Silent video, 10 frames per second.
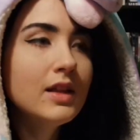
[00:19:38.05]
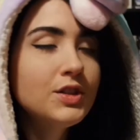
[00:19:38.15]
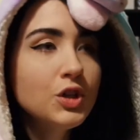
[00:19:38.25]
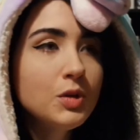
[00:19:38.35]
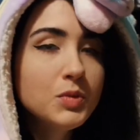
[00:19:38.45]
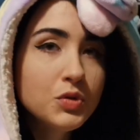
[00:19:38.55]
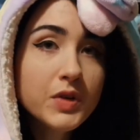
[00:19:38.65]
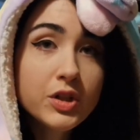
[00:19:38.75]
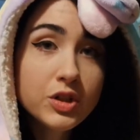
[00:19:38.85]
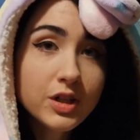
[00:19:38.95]
It took almost
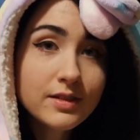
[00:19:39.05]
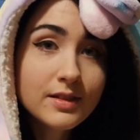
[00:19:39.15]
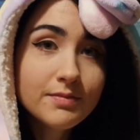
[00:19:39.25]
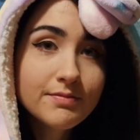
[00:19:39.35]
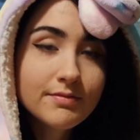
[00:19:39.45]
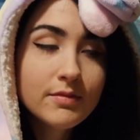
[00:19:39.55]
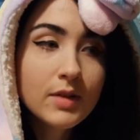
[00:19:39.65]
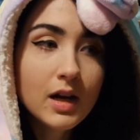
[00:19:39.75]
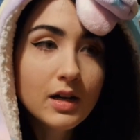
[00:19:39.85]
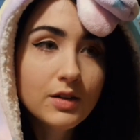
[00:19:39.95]
300 yards
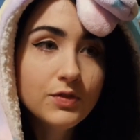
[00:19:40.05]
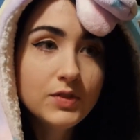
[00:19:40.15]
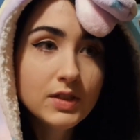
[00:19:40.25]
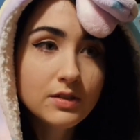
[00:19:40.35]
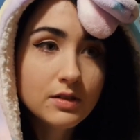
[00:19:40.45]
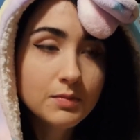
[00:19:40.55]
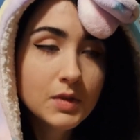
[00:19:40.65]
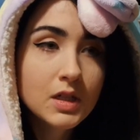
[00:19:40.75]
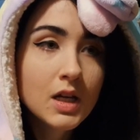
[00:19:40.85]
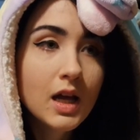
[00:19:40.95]
of tinsel.
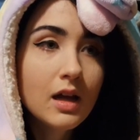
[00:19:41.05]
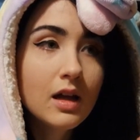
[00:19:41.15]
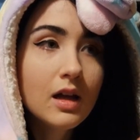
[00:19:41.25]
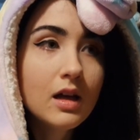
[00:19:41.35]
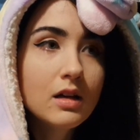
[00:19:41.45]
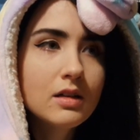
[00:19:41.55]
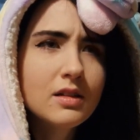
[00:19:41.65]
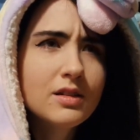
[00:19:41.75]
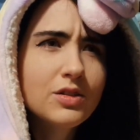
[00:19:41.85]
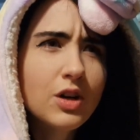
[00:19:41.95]

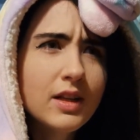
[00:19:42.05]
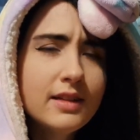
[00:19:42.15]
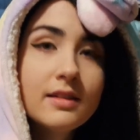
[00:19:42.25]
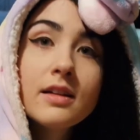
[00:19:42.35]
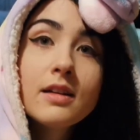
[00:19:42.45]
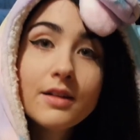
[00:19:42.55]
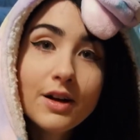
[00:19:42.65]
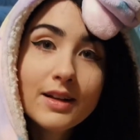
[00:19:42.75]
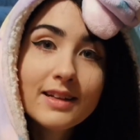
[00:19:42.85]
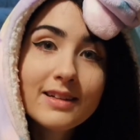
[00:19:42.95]
Garland.
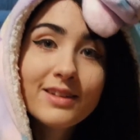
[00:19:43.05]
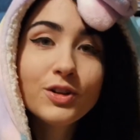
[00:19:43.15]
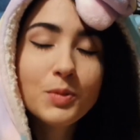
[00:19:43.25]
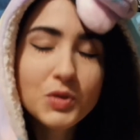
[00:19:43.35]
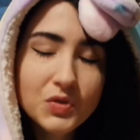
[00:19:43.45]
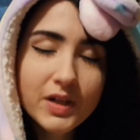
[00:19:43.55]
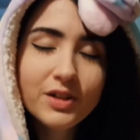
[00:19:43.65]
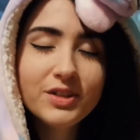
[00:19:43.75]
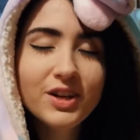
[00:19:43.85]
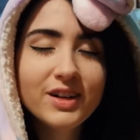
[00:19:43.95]
Took almost
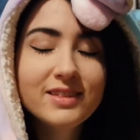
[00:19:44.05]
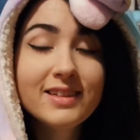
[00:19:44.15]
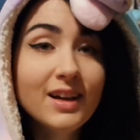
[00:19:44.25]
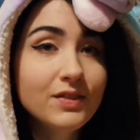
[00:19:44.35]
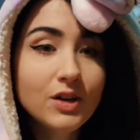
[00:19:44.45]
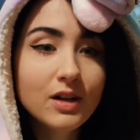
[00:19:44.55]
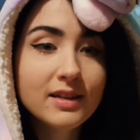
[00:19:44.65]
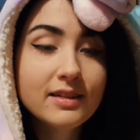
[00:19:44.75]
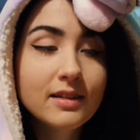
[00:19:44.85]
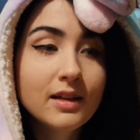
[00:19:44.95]
300 yards of
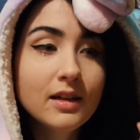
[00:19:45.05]
garland.